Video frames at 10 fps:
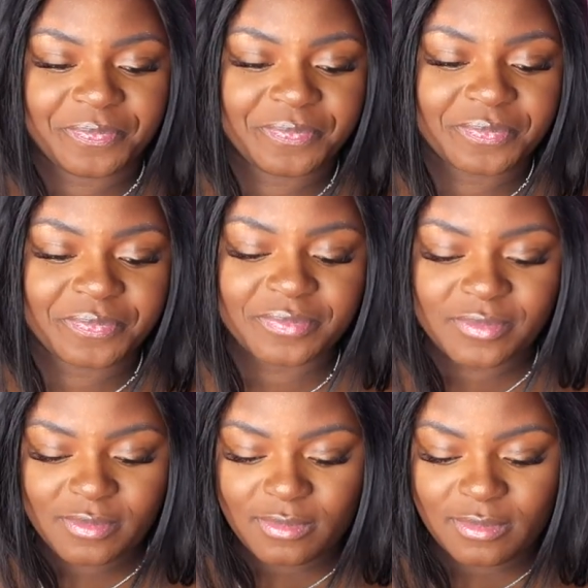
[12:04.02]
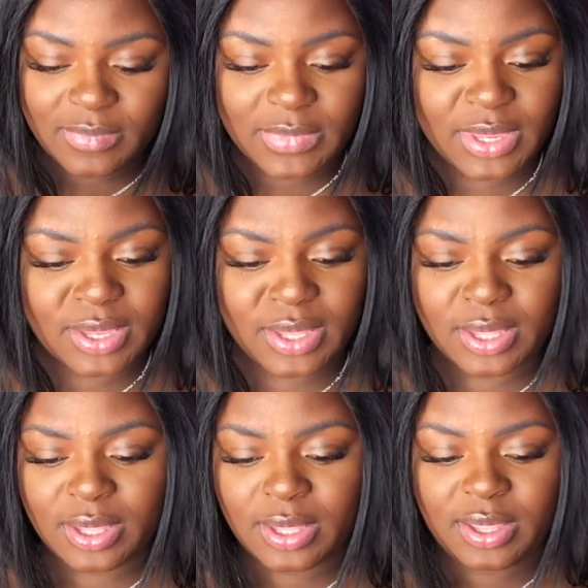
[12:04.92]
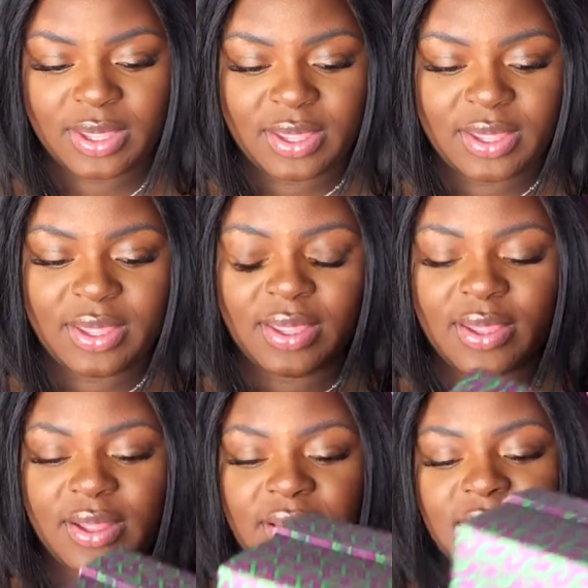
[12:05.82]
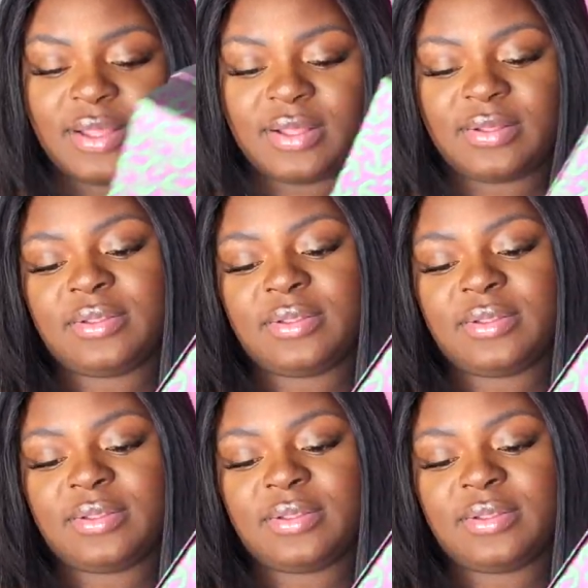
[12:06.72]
[no speech]